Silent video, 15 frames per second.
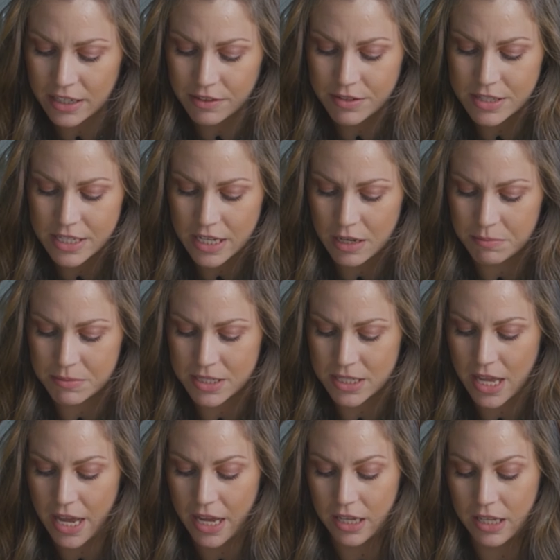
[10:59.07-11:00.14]
of seems
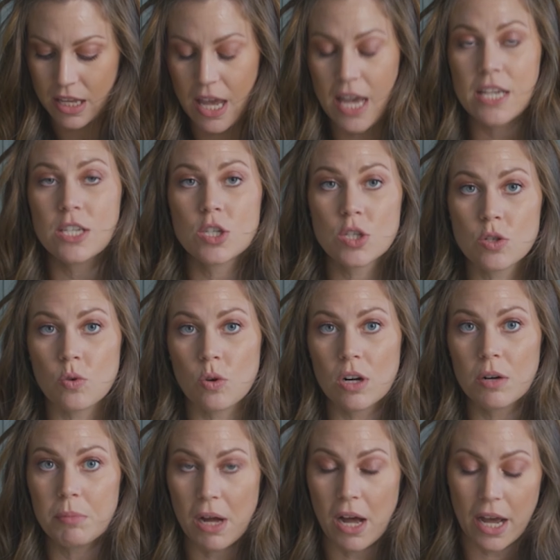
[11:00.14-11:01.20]
like a
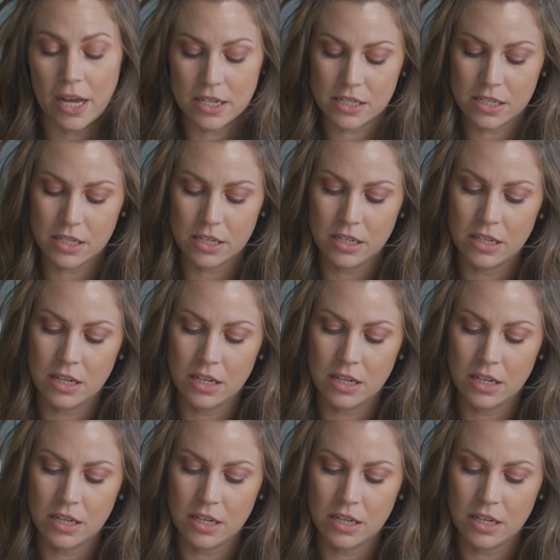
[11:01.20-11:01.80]
store-bought